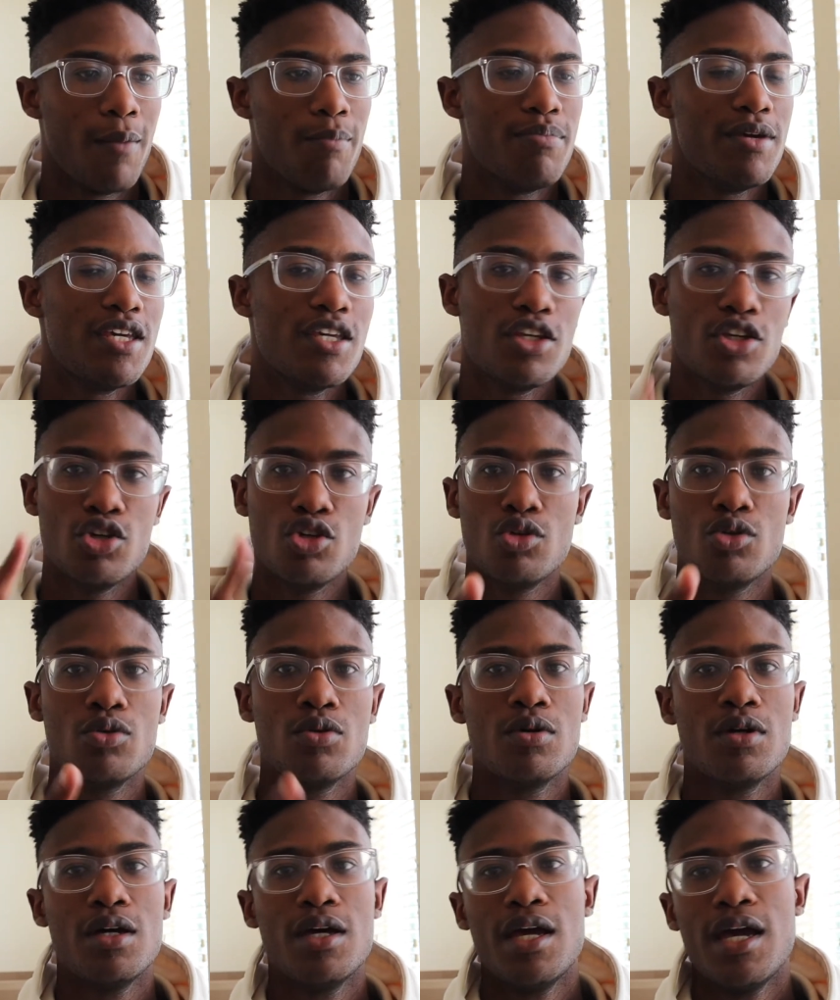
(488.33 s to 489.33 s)
Be
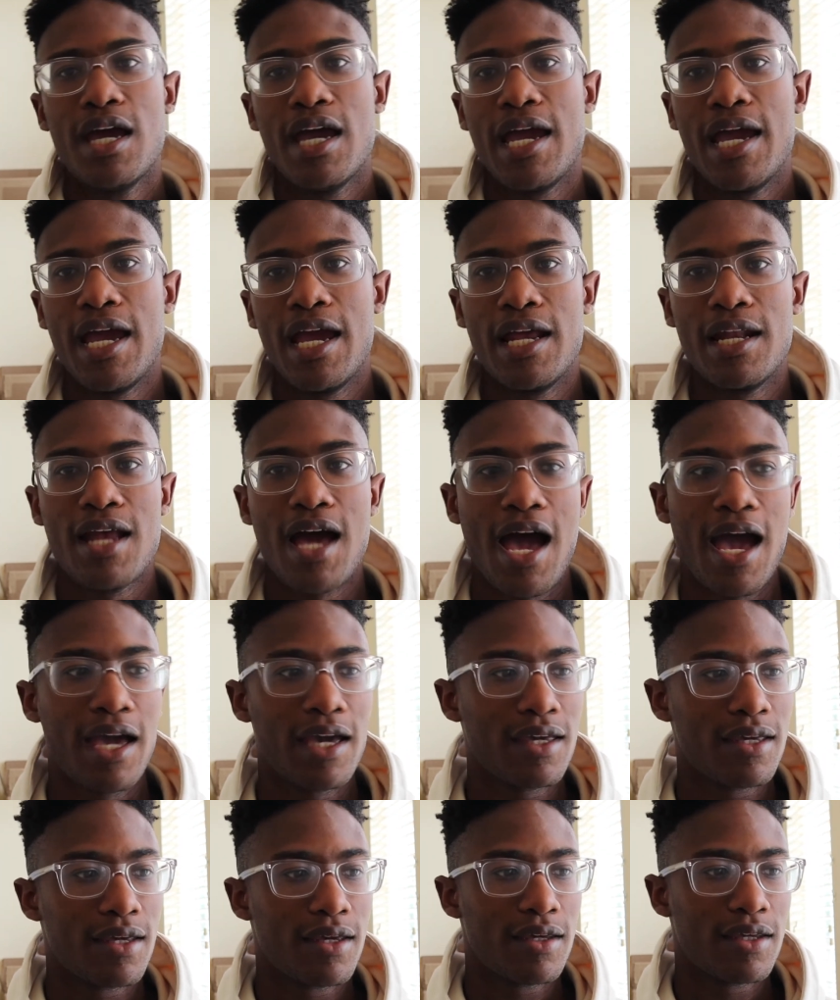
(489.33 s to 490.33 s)
you, and
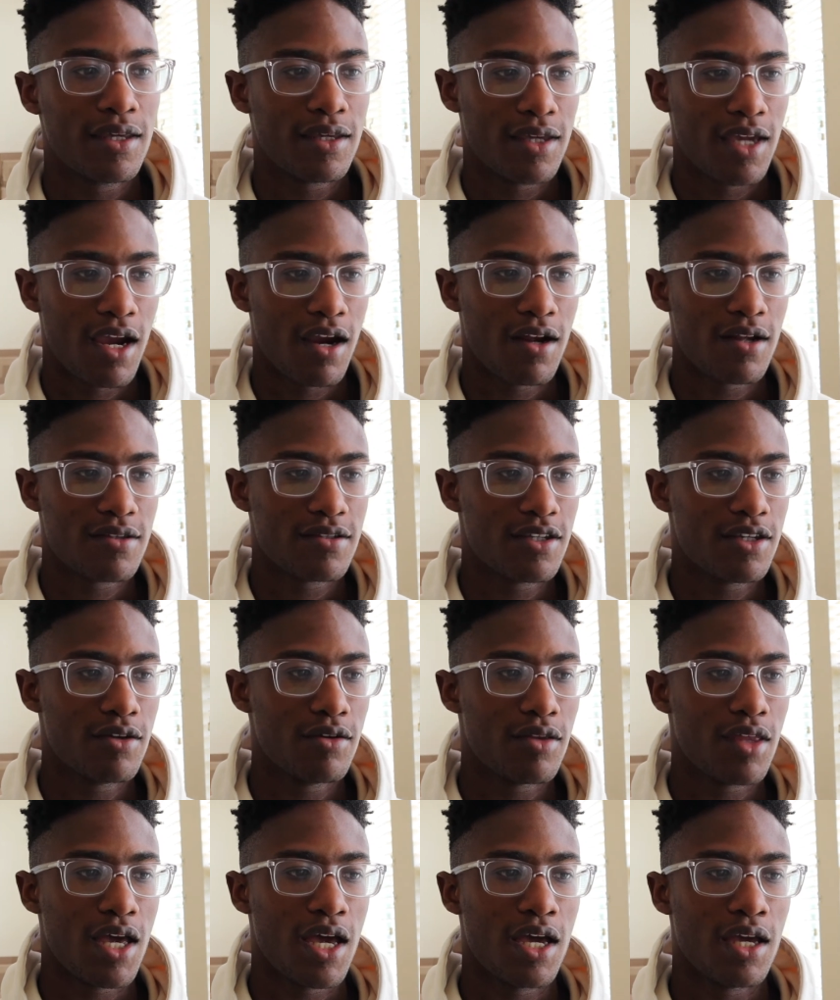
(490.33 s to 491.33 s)
I can guarantee
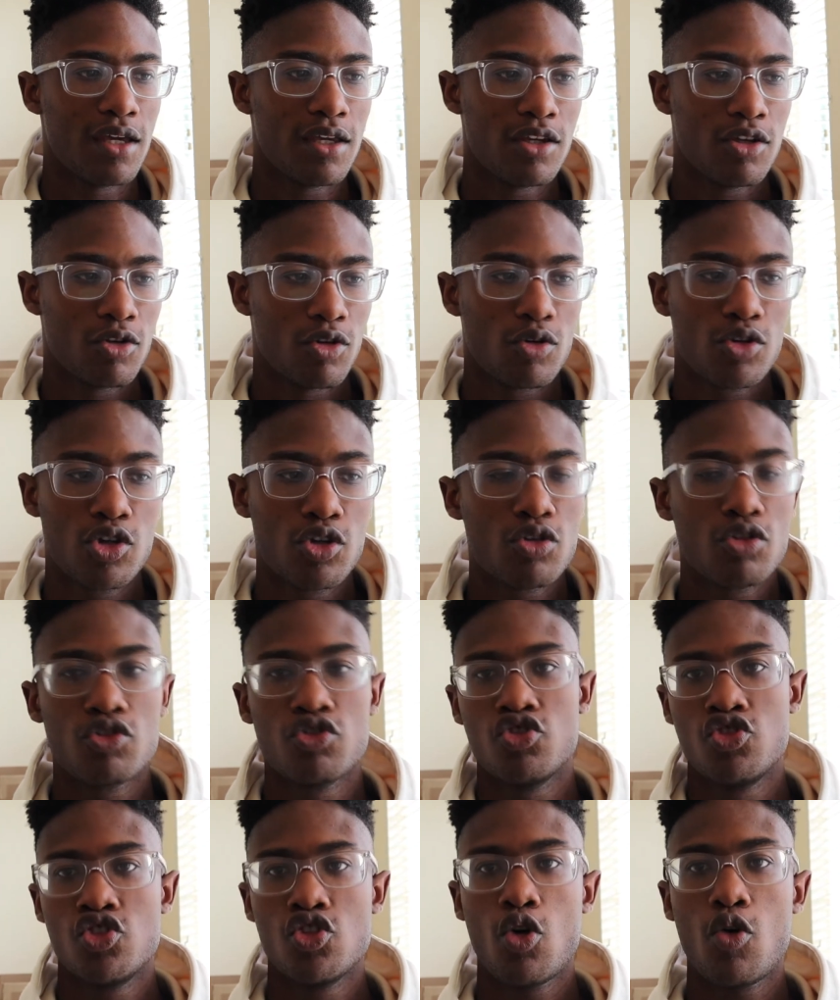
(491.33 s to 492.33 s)
you that you'll
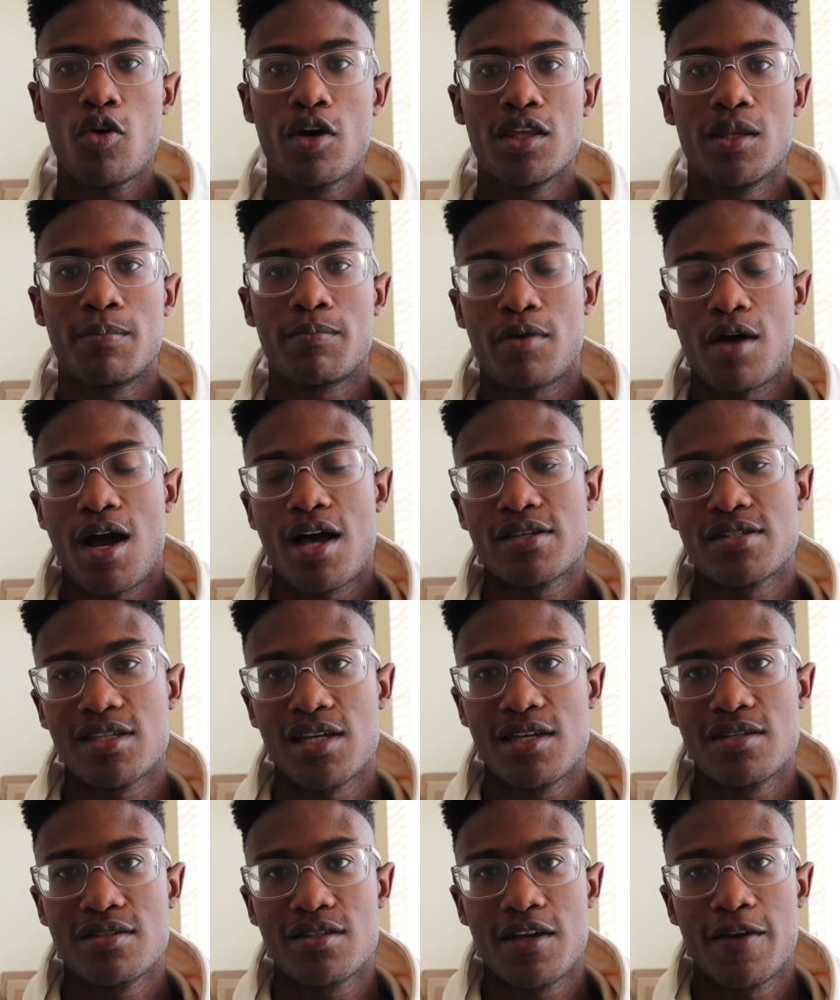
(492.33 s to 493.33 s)
enjoy the
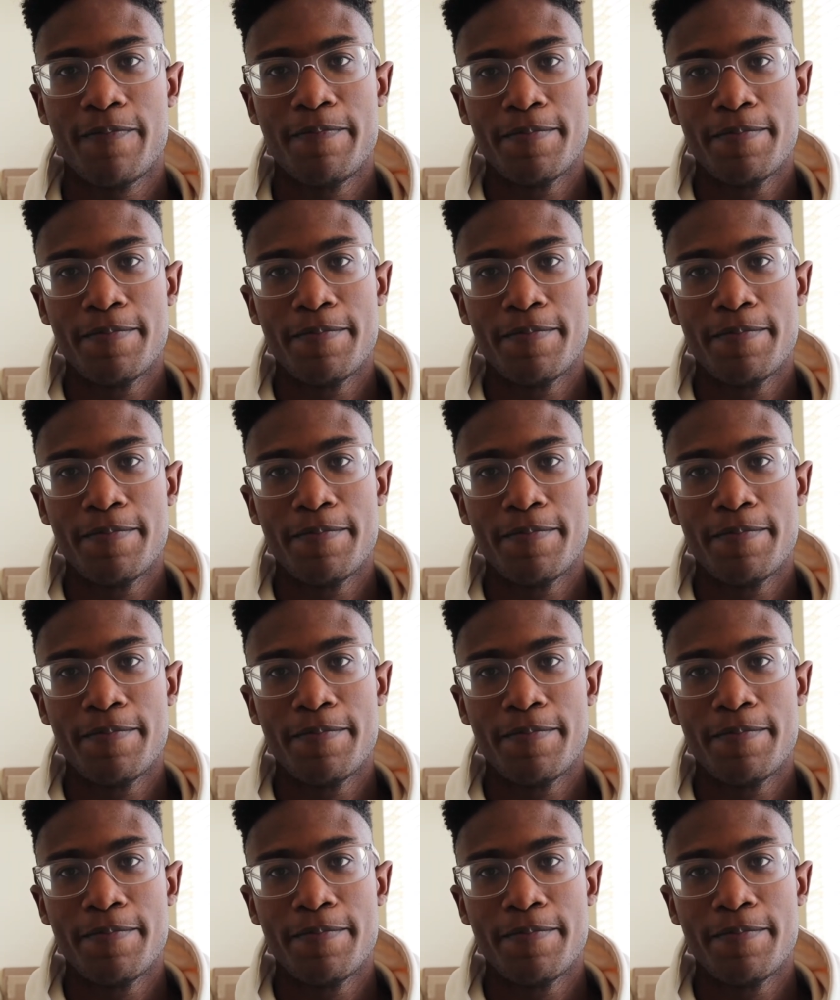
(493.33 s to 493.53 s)
process.